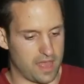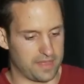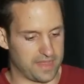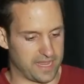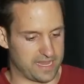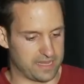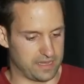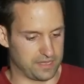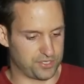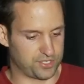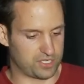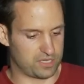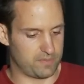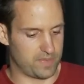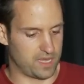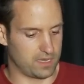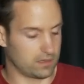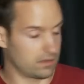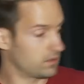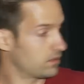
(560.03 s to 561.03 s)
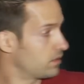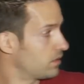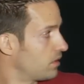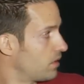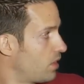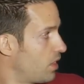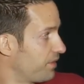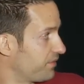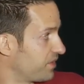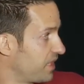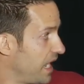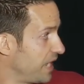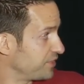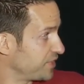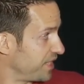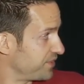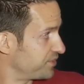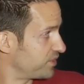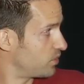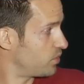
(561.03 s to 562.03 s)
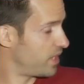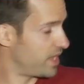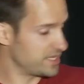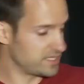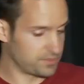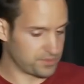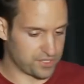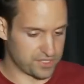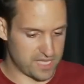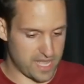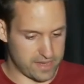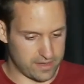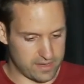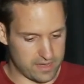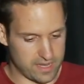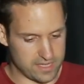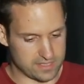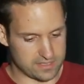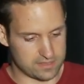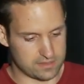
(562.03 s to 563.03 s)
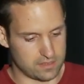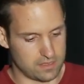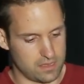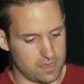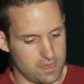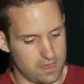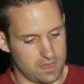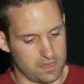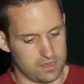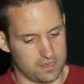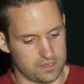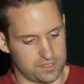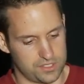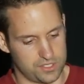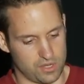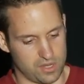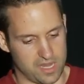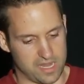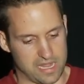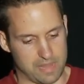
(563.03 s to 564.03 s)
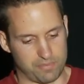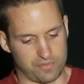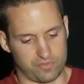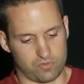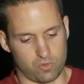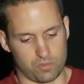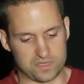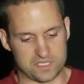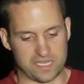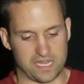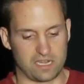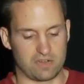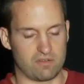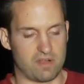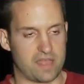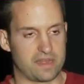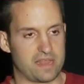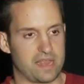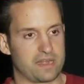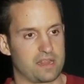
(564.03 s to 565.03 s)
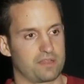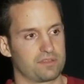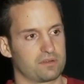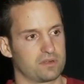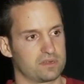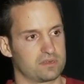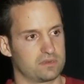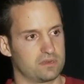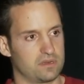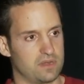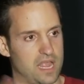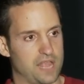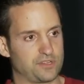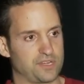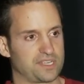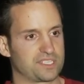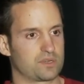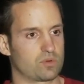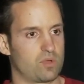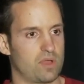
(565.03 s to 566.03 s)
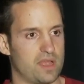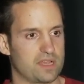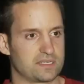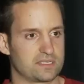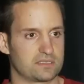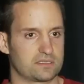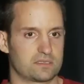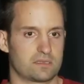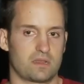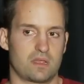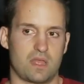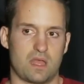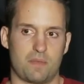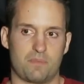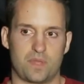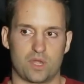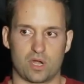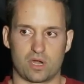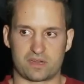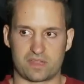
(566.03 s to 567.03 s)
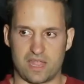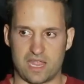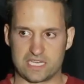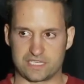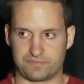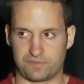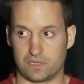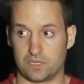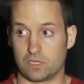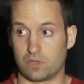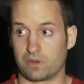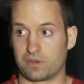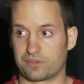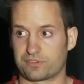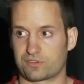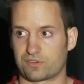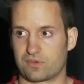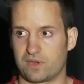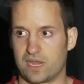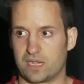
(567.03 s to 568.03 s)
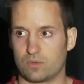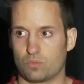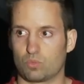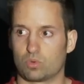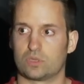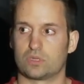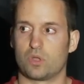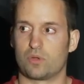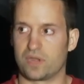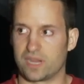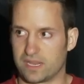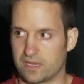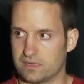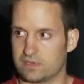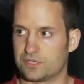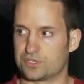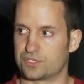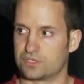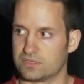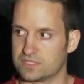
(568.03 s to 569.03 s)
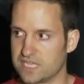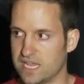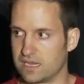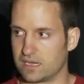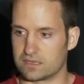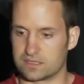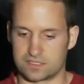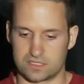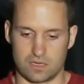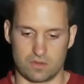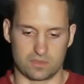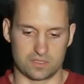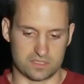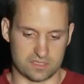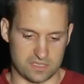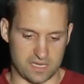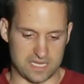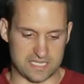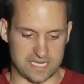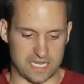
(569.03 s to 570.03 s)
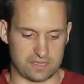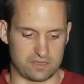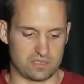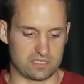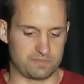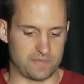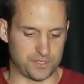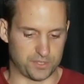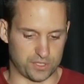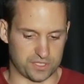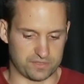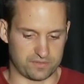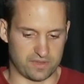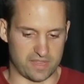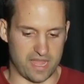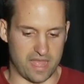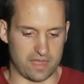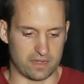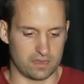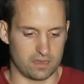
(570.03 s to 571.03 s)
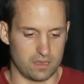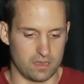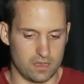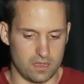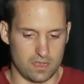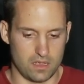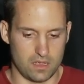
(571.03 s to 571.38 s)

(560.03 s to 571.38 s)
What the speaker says: They can instrument all of your AJAX requests, which is kind of nice. So you can get performance data around any other AJAX requests. In our case, for the loading screen, we're loading in additional data, so it's nice to get those metrics for that.